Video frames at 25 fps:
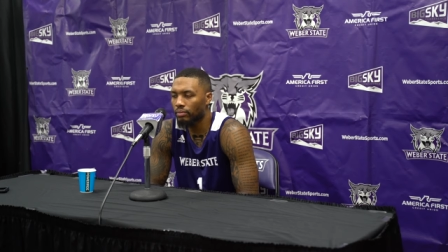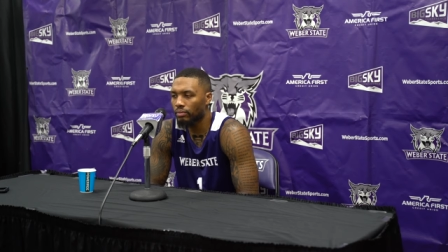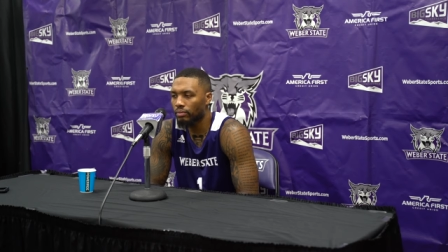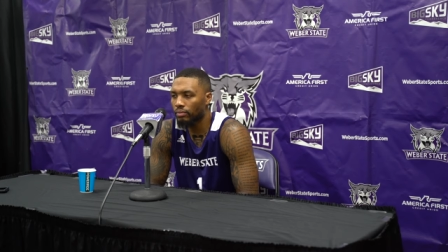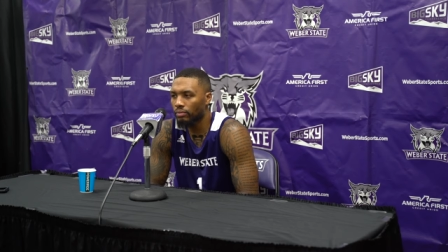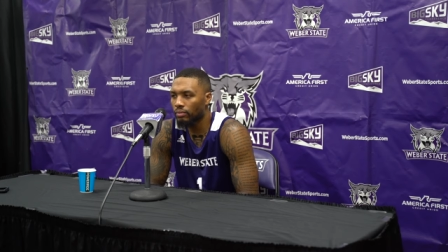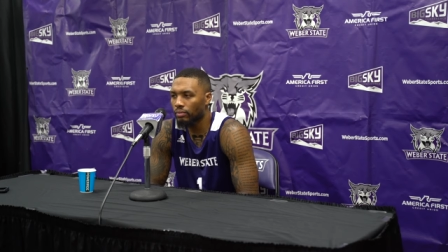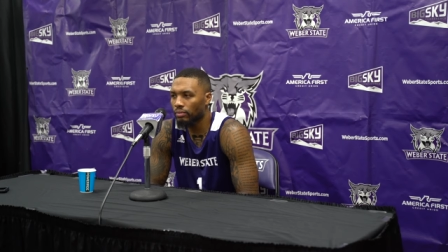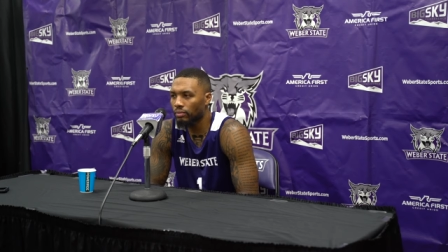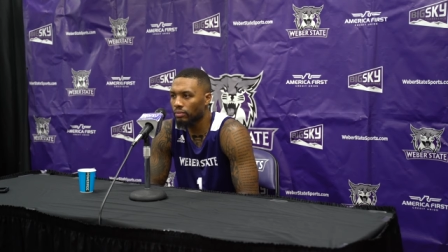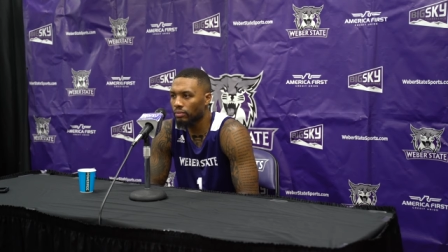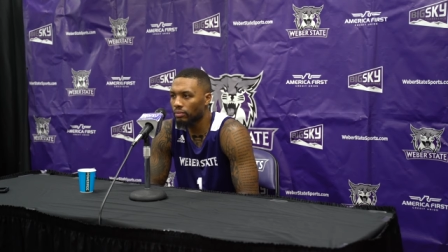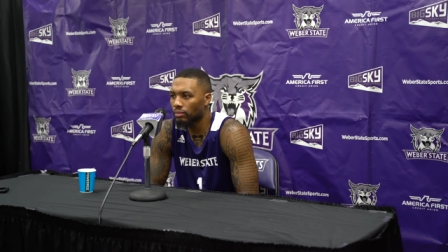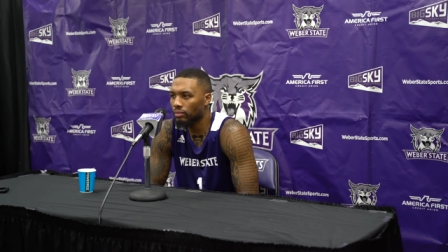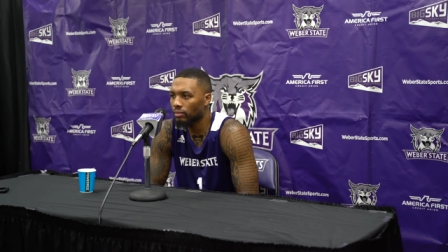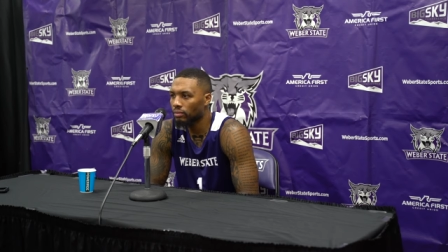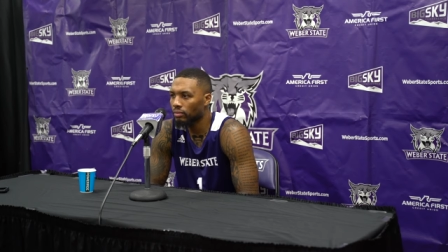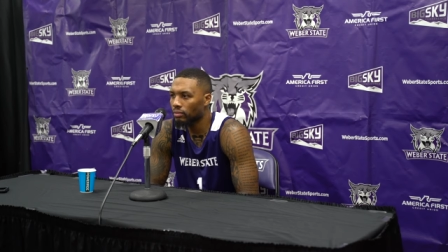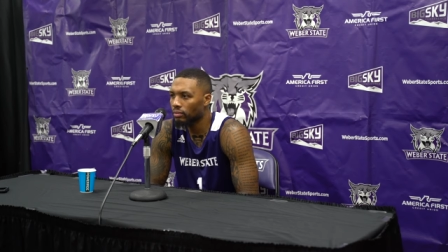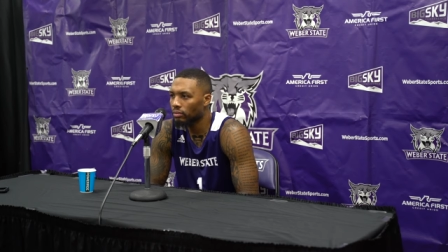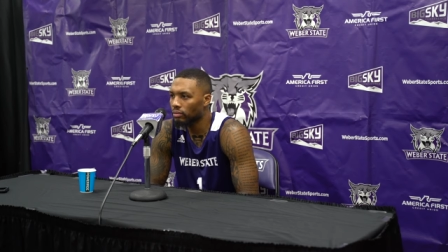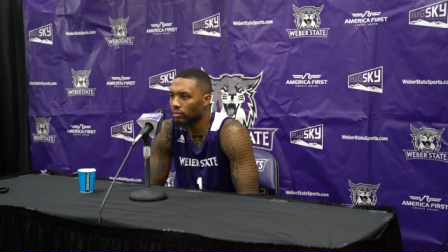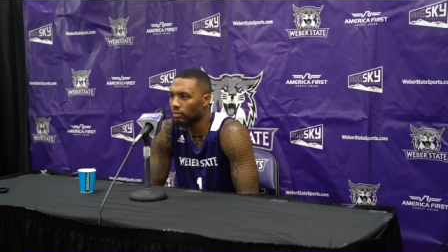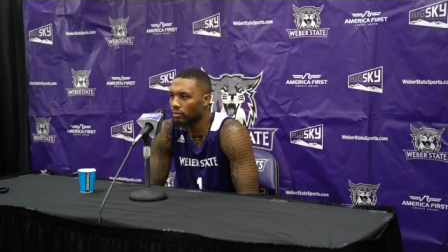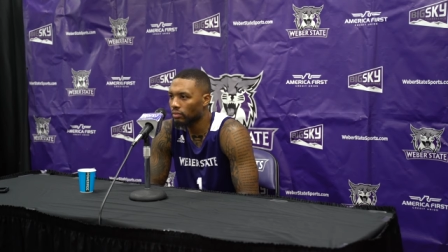last year
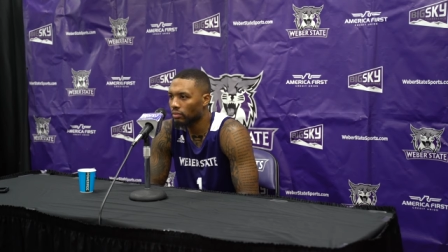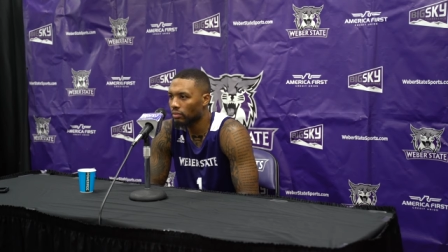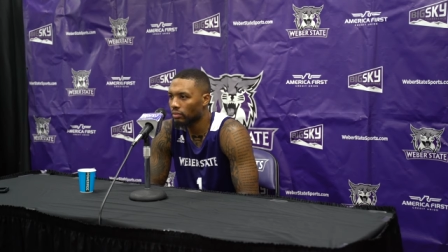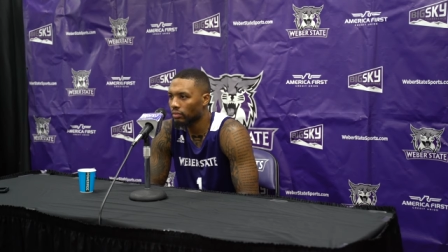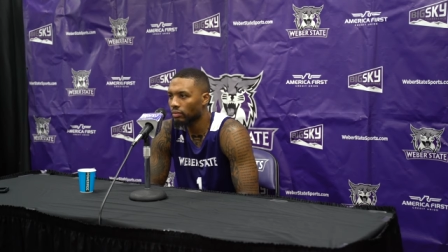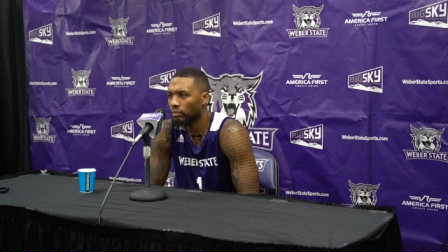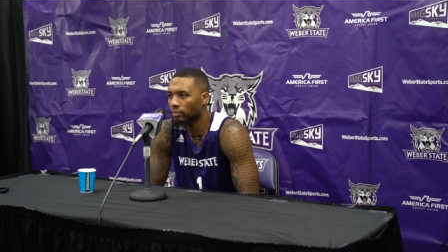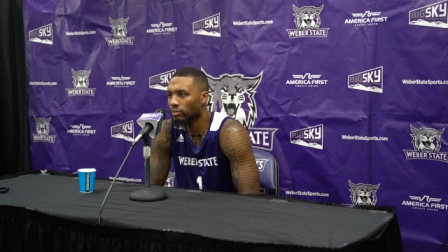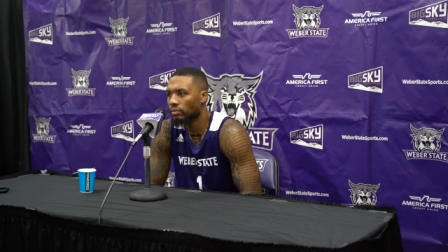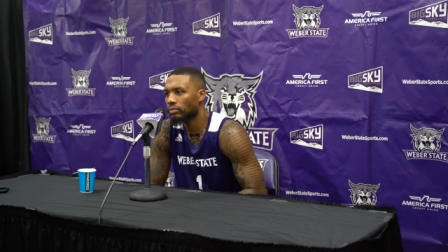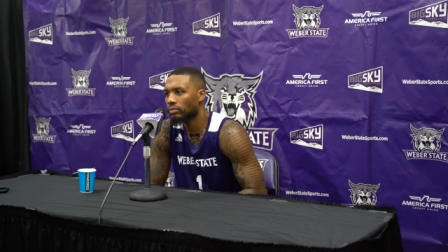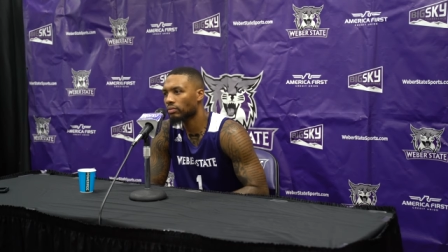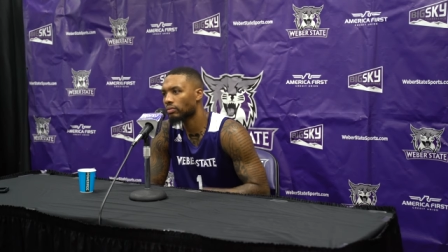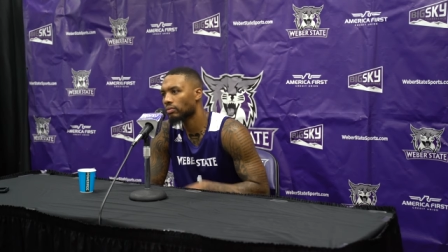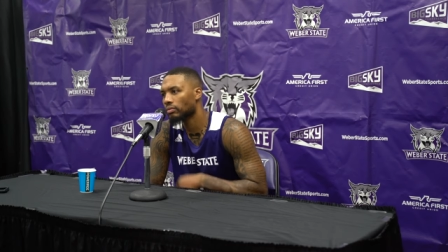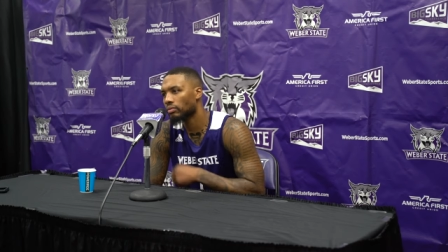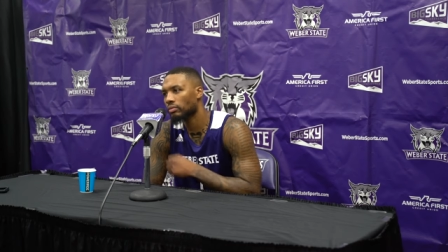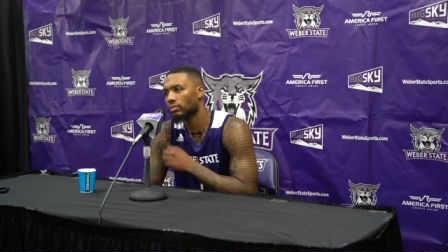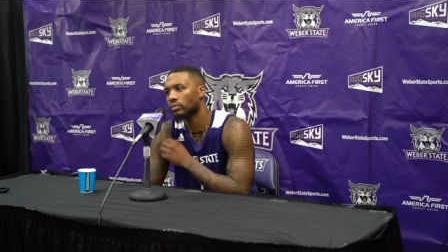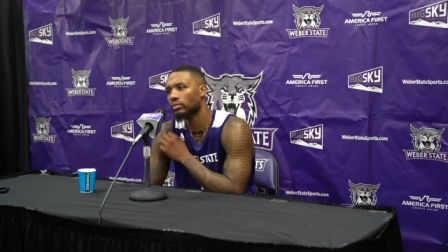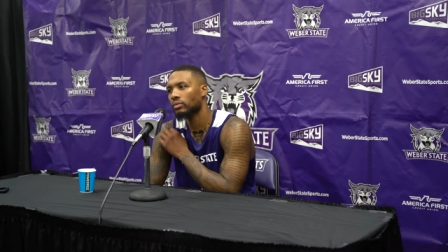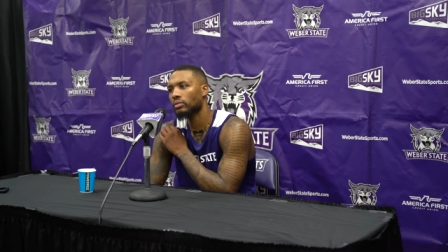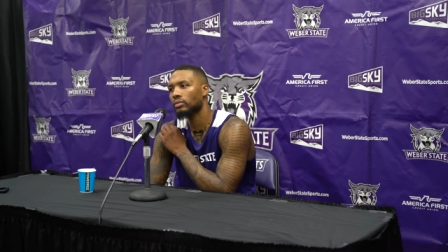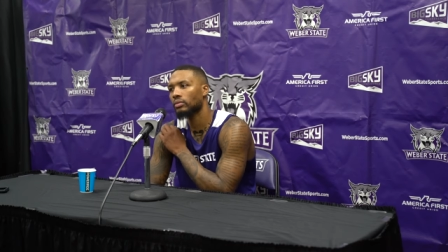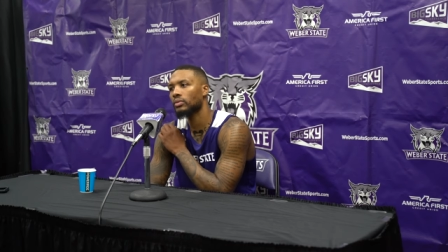this event wasn't able to
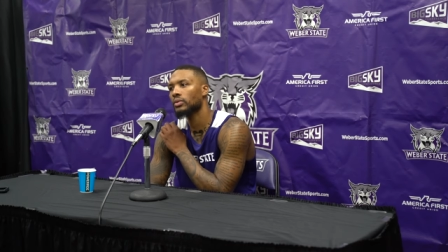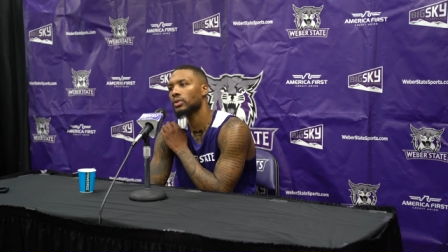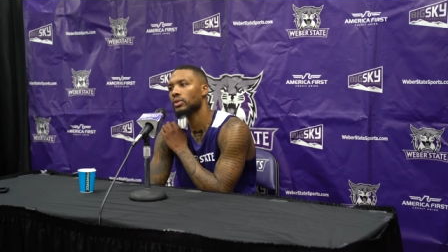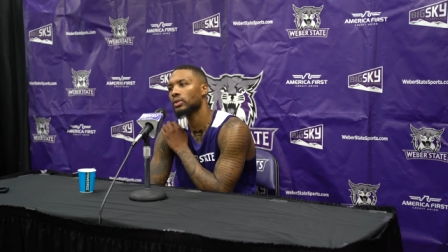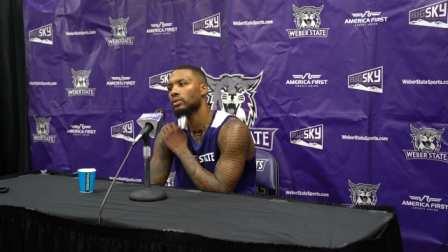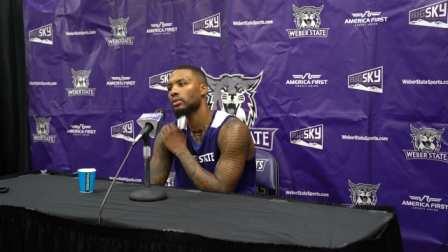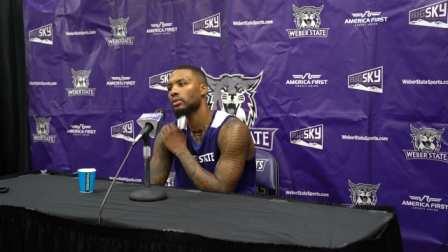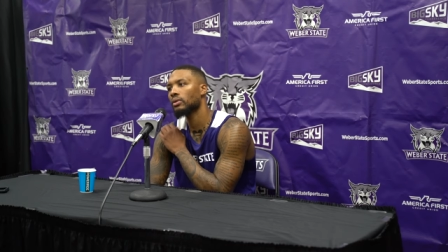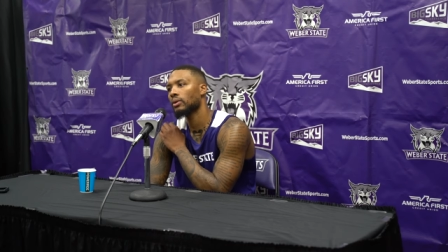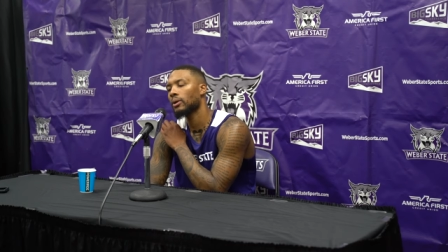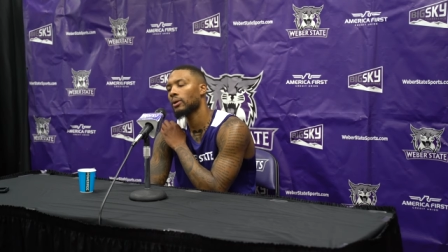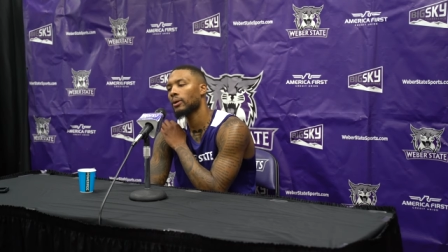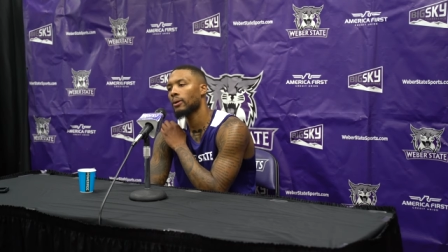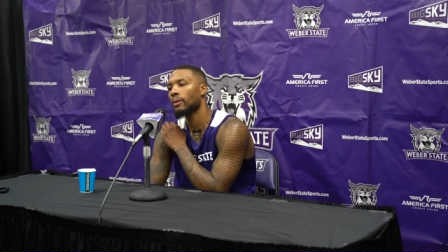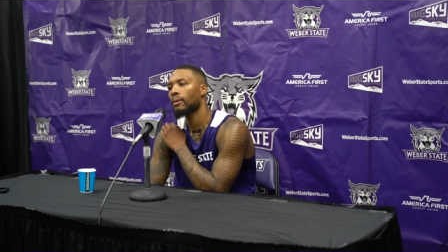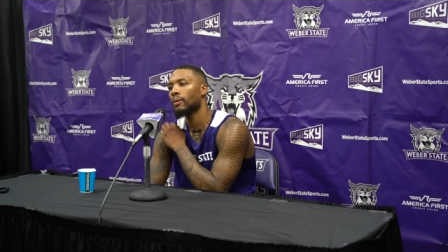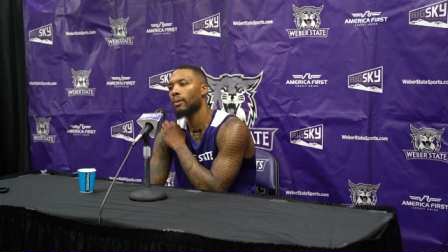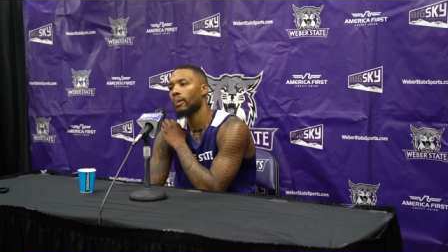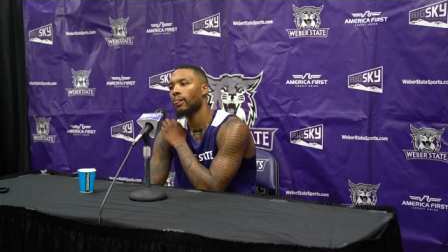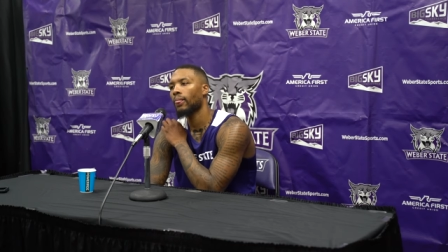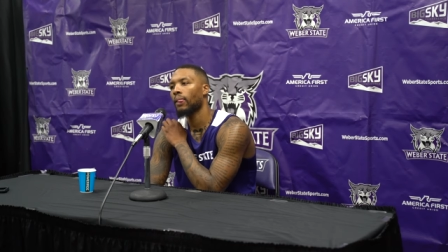happen due to COVID.